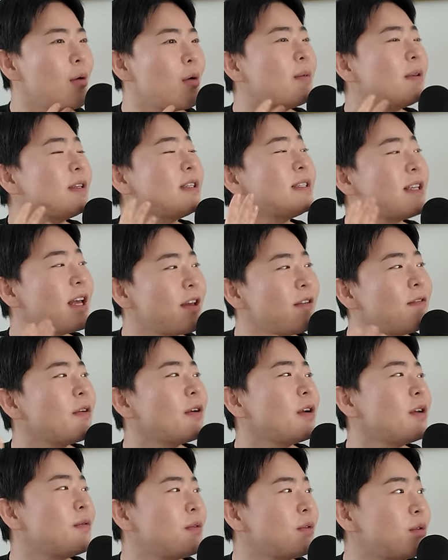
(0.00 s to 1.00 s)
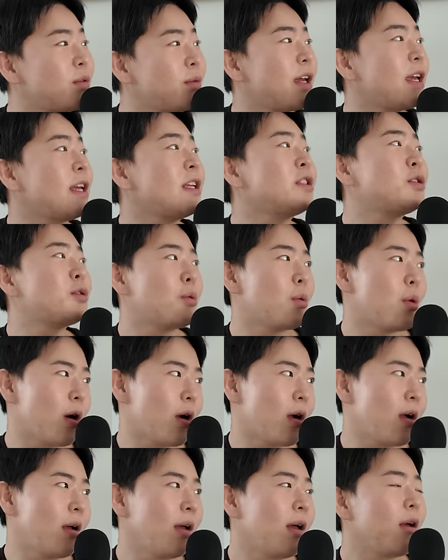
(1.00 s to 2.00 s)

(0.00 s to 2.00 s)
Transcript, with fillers: it will be safer if you do it indoor,